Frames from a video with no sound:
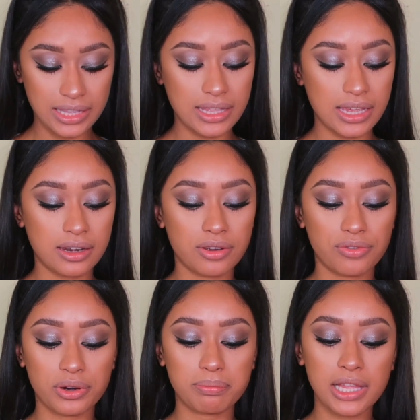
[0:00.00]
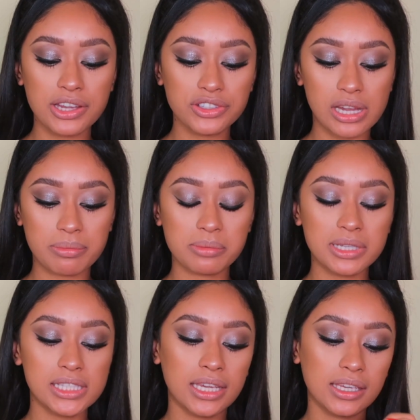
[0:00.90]
And then for blush, I'm going to
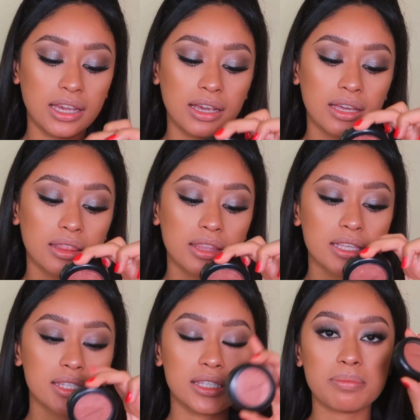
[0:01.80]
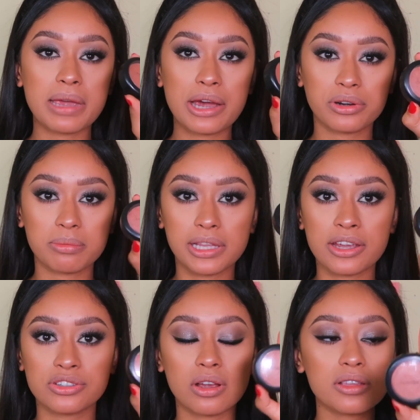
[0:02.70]
be taking this powder
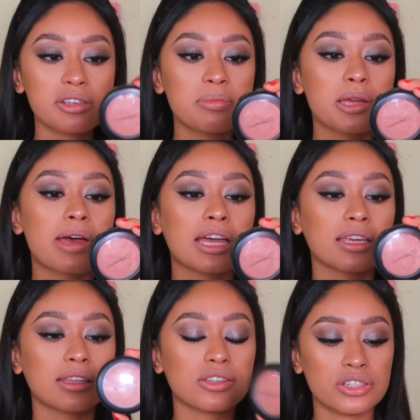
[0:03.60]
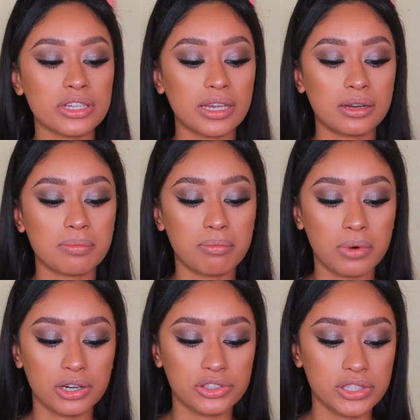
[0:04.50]
blush, also by M.A.C in the shade
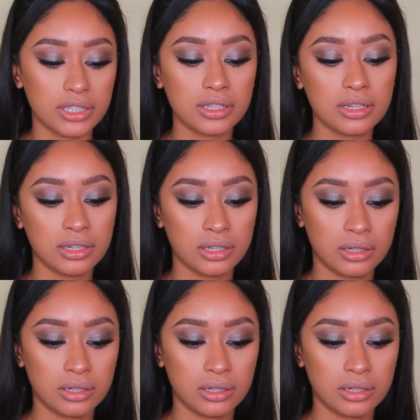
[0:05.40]
Margin.